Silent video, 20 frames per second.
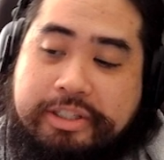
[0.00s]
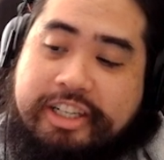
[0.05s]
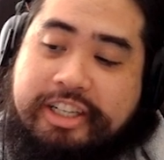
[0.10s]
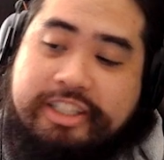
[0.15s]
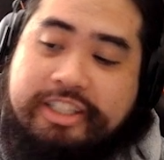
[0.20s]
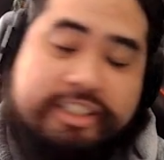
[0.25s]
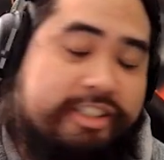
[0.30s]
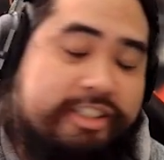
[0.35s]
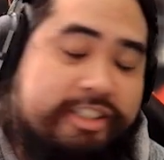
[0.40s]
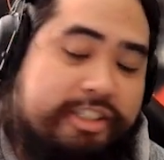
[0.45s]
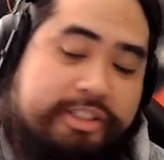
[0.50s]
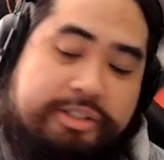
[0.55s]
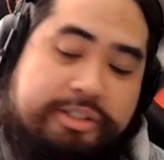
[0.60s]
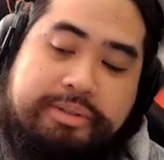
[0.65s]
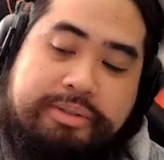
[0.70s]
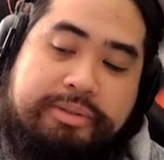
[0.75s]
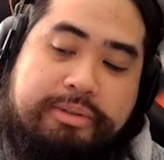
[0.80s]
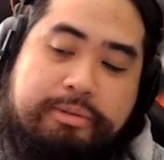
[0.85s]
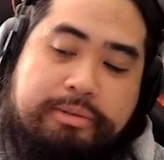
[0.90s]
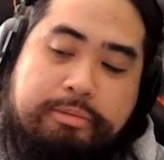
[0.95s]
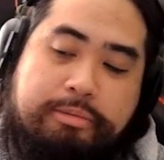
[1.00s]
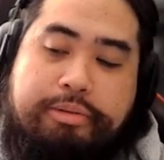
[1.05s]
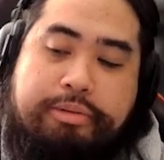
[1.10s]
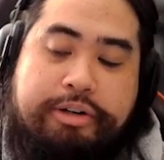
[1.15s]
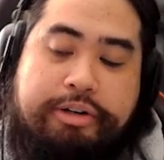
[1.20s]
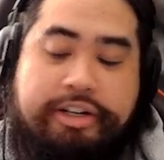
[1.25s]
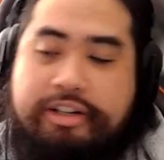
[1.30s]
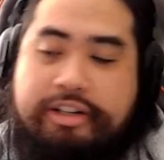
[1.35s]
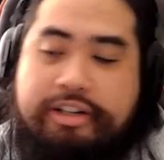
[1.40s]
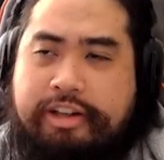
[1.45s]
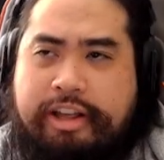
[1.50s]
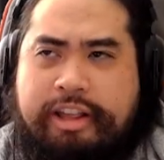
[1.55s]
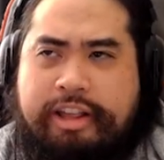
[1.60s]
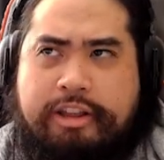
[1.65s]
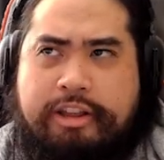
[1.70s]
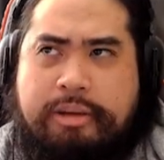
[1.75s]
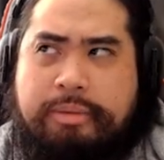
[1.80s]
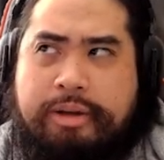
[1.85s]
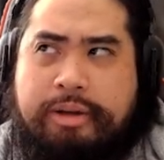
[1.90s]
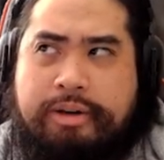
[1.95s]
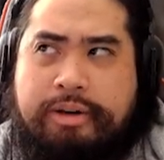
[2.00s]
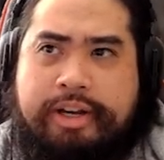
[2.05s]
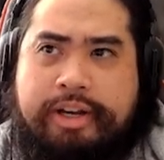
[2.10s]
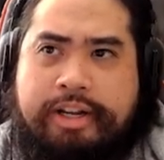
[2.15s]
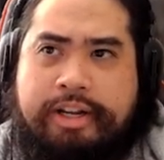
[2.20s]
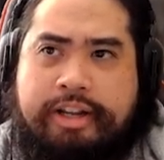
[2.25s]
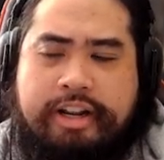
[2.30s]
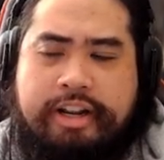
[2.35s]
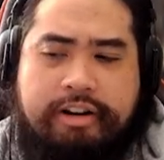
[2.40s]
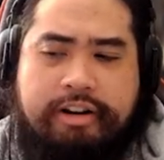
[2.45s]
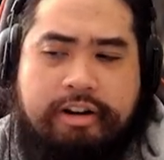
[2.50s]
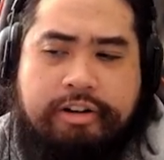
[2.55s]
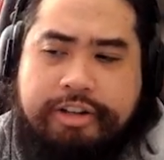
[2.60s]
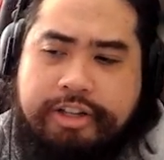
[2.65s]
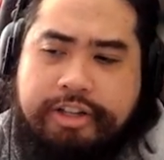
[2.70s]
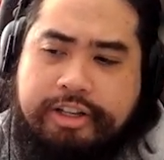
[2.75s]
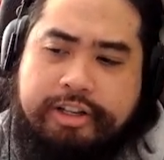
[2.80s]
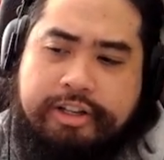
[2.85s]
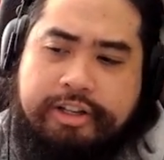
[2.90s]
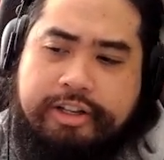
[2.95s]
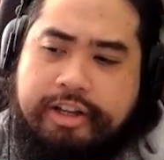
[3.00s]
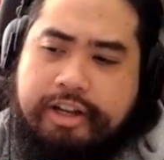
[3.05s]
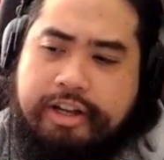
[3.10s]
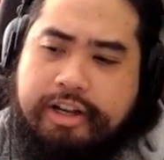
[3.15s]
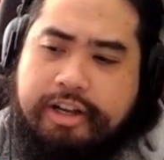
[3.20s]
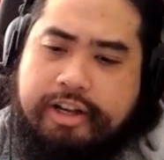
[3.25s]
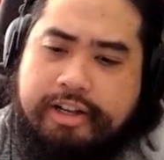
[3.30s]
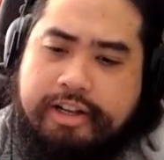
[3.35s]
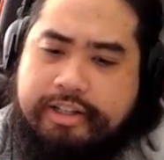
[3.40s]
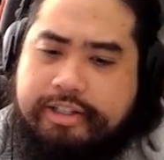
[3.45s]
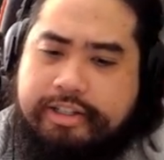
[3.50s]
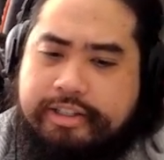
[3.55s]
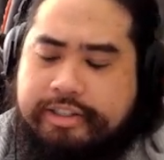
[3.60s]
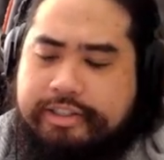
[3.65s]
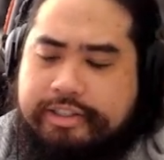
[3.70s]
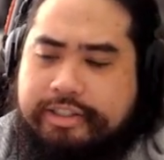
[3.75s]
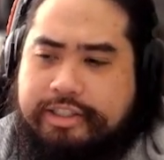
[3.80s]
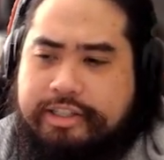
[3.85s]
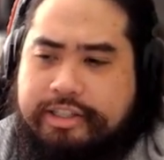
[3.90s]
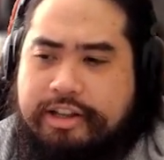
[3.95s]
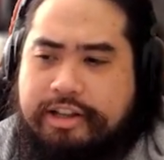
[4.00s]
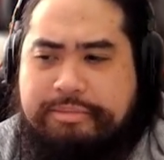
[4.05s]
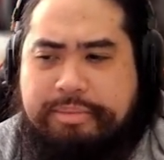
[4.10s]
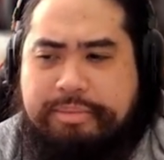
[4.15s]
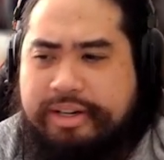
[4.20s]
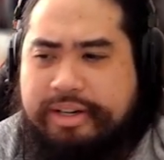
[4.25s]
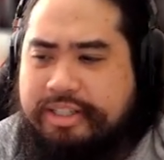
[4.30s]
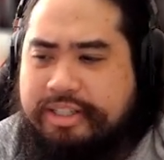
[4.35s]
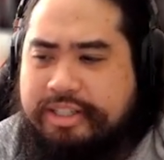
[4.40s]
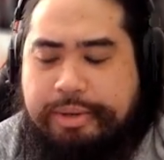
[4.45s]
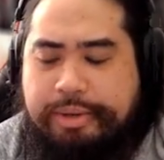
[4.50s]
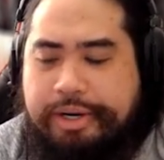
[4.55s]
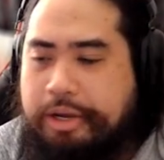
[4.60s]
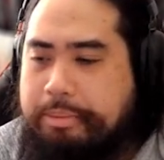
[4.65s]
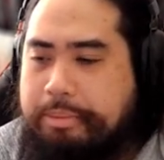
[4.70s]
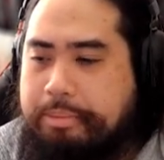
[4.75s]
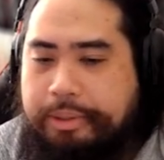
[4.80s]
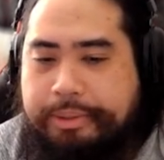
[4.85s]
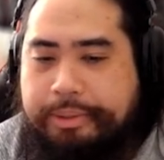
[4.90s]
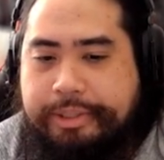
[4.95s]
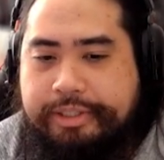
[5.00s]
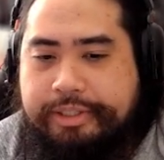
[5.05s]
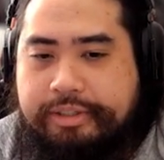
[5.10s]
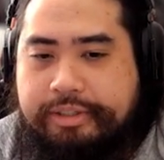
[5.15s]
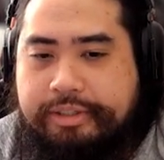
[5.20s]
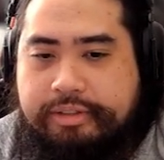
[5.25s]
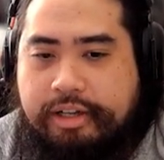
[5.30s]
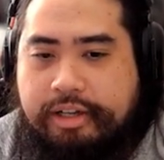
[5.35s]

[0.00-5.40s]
just need to put in a thumbnail and edit all the stuff, but it's already uploaded.